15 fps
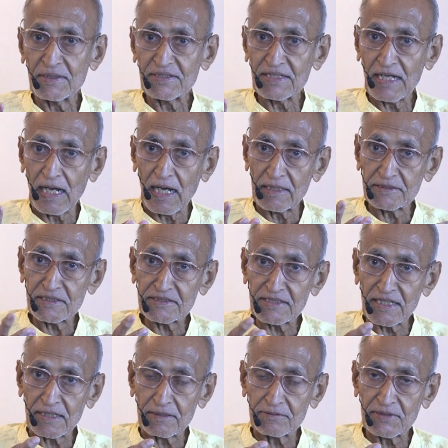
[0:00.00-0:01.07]
But the
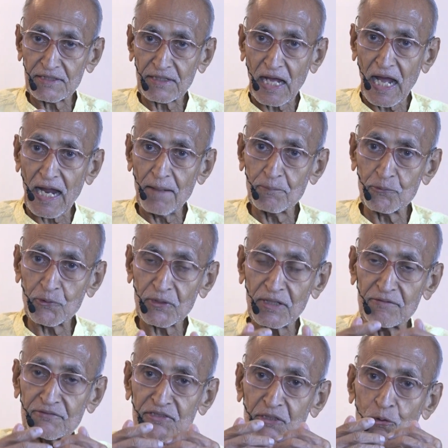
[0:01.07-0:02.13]
other thing, that I am
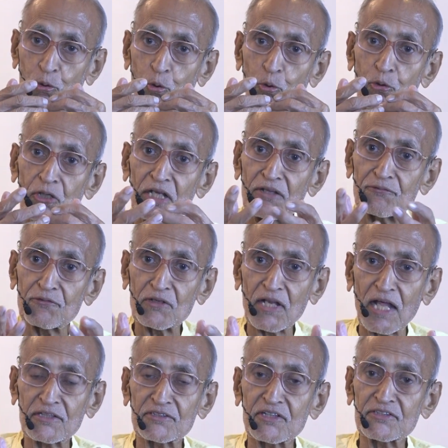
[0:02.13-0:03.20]
doing everything only
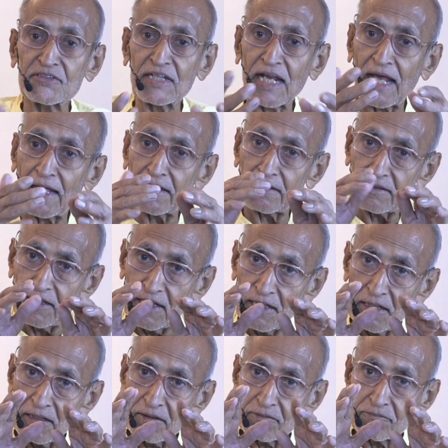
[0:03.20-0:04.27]
for others and I